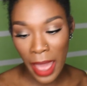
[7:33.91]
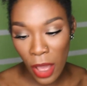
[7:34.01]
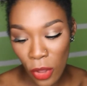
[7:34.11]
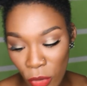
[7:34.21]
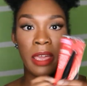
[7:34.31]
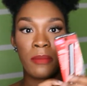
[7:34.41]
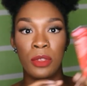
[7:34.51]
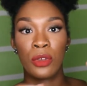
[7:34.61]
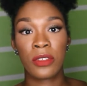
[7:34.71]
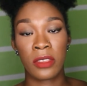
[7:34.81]
out. I've
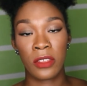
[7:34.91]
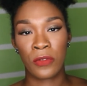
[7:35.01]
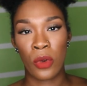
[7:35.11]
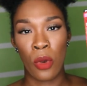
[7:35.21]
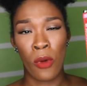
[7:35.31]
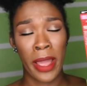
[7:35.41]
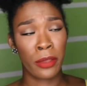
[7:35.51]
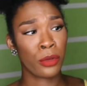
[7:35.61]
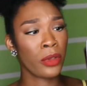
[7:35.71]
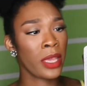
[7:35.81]
been using this for a while.